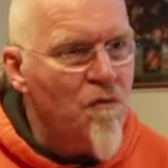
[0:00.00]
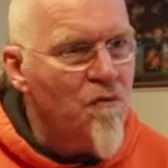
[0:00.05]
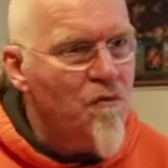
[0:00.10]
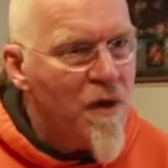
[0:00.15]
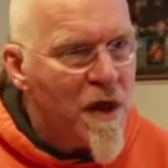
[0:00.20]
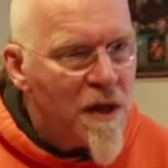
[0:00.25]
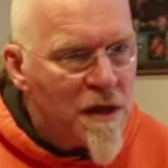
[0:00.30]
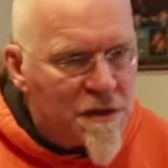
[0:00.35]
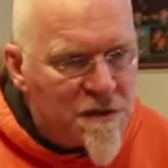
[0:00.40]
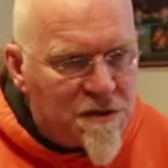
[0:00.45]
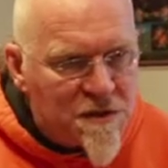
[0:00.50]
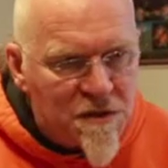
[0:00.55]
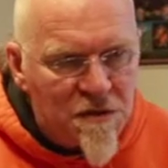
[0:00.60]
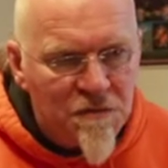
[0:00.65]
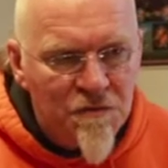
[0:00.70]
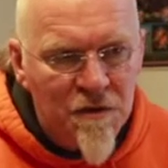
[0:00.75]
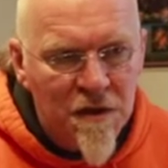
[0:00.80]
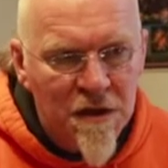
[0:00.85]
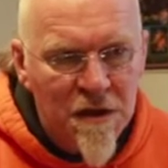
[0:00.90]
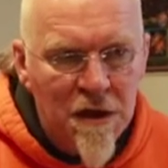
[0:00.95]

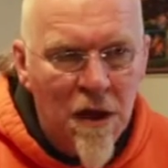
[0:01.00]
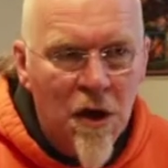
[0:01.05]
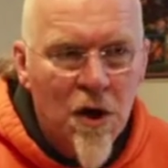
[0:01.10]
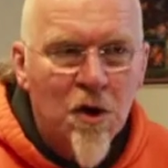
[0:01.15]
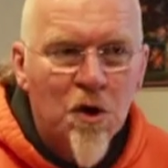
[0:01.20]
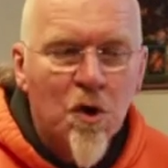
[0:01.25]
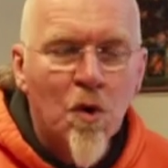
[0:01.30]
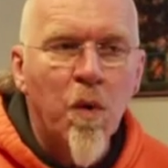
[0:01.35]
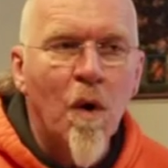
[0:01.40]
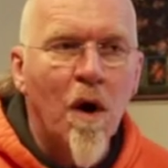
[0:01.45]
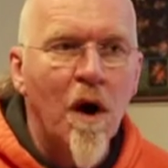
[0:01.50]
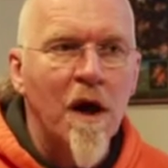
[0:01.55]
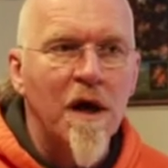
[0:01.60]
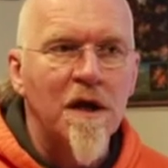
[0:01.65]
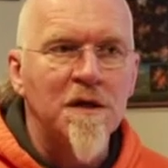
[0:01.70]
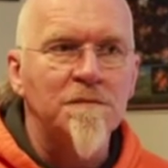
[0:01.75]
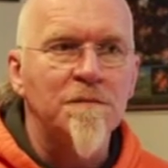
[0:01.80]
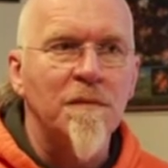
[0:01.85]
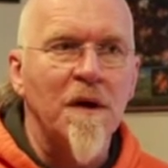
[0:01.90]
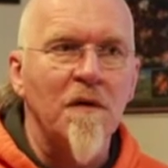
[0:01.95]
relatively
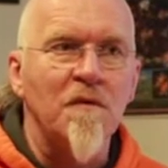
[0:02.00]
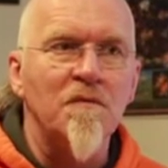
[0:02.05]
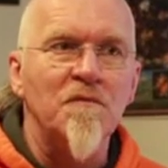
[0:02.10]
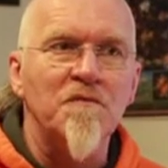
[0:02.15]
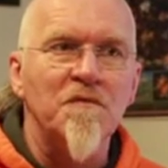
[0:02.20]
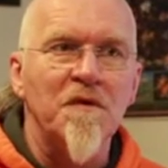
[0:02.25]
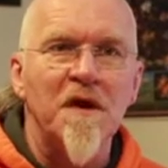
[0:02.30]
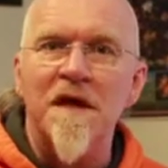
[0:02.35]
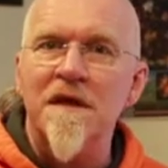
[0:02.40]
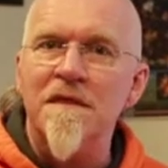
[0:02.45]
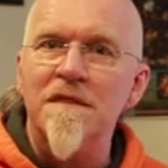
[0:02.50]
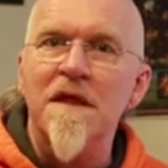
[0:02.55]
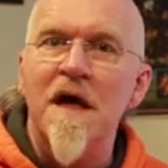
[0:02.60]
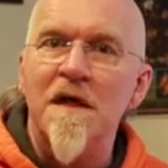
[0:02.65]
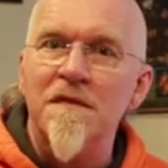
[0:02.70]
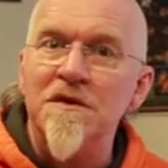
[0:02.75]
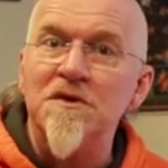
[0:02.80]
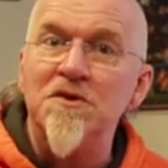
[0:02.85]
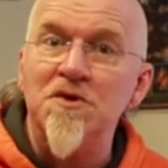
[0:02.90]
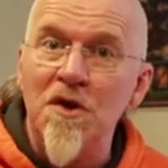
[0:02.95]
quiet month in
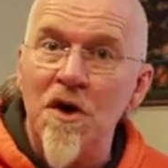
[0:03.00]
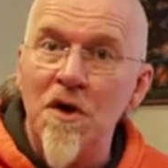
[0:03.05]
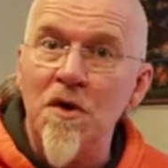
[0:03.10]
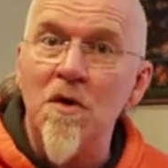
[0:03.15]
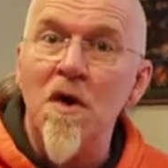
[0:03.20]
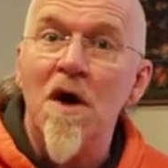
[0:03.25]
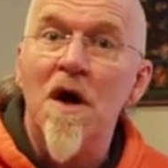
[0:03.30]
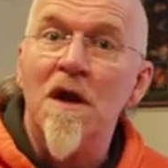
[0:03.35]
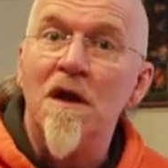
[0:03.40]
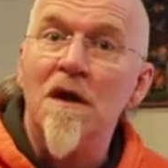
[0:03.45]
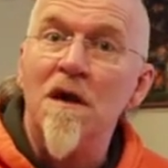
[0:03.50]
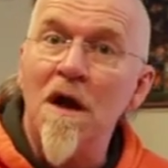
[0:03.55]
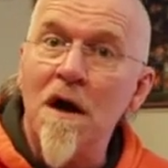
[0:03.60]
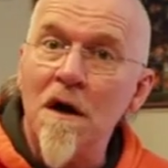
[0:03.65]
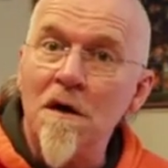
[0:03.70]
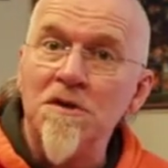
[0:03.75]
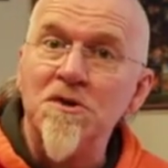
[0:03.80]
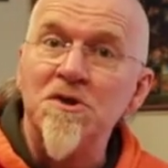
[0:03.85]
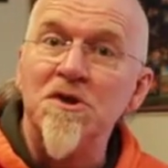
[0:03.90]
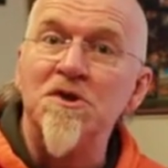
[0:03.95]
that there's no
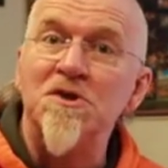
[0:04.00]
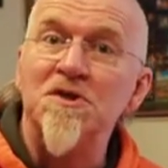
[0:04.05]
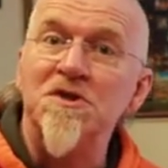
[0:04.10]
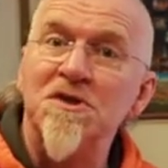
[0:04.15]
large